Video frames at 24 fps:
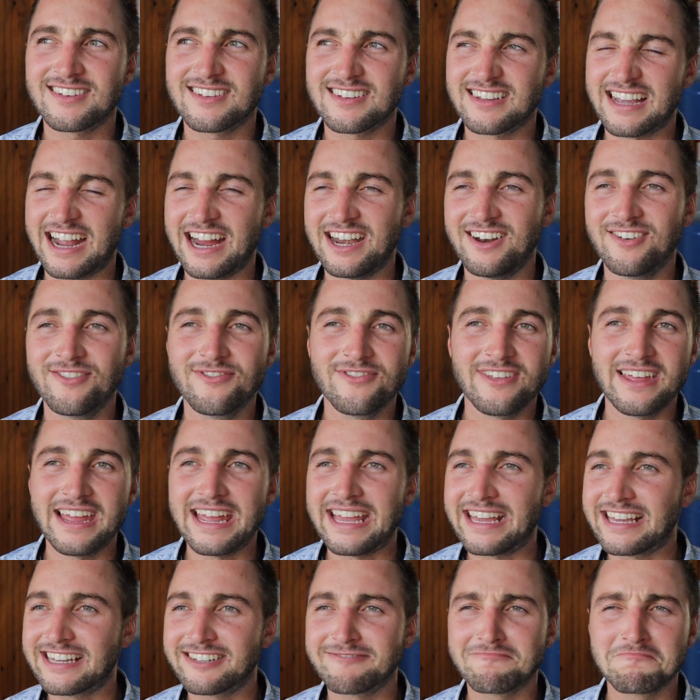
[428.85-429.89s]
kind of
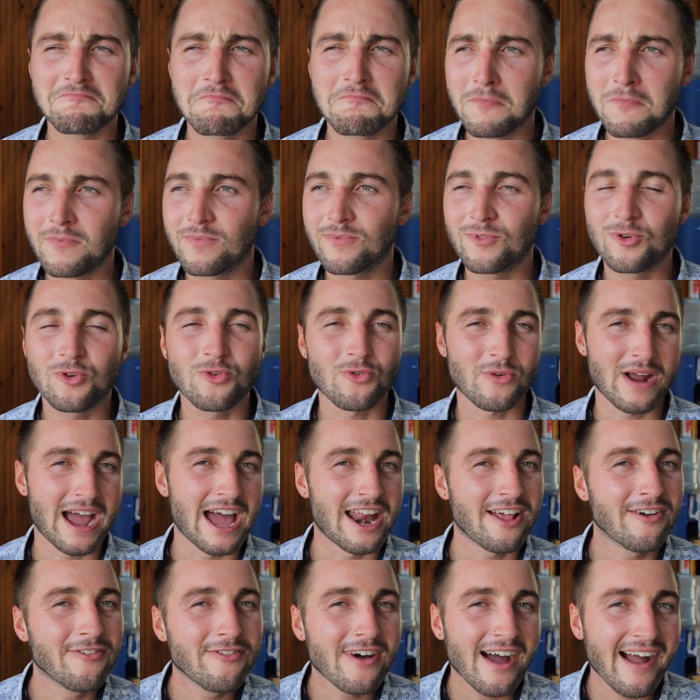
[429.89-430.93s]
like
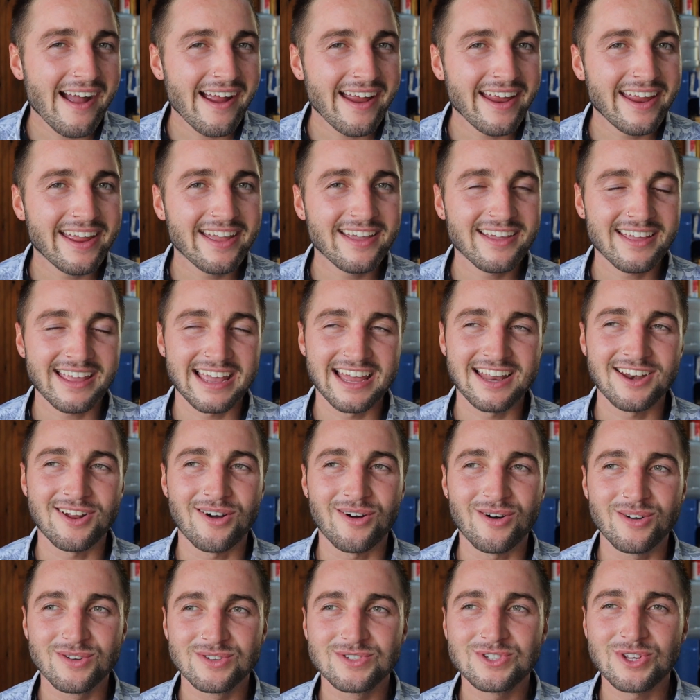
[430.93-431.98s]
gratifying and
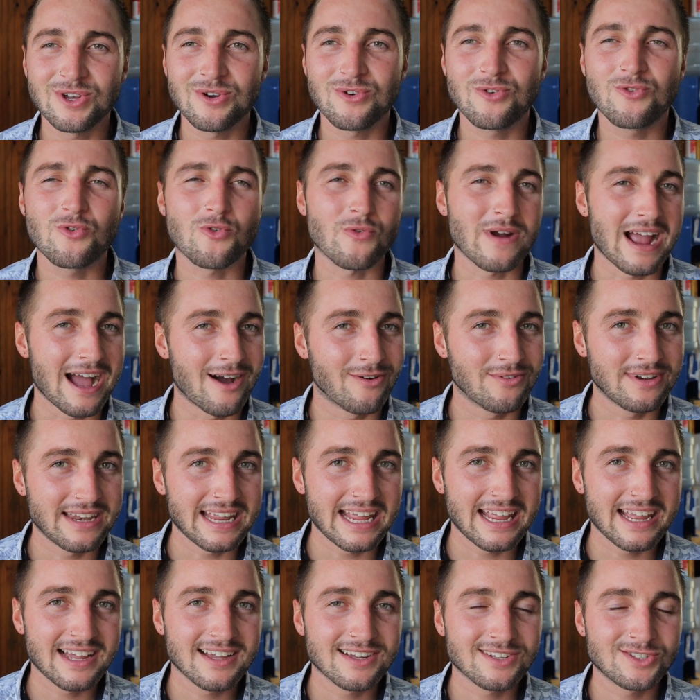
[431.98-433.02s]
also
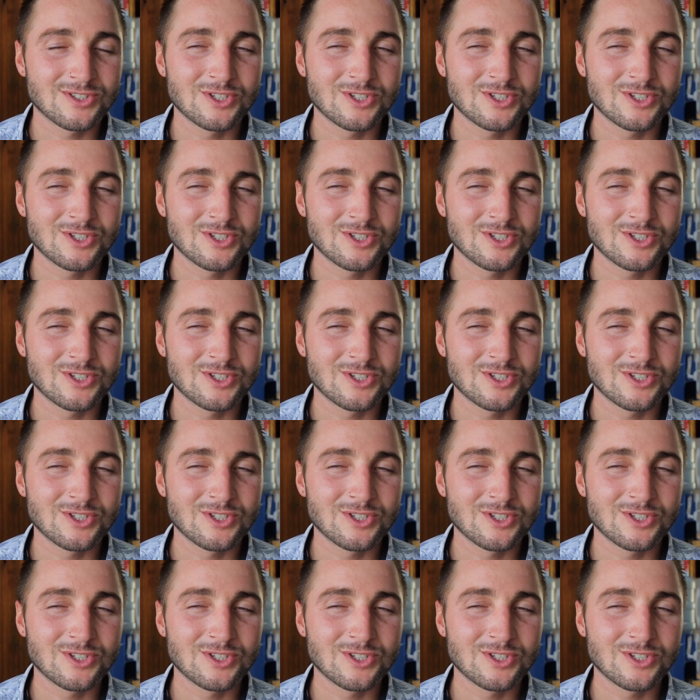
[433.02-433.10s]
grounding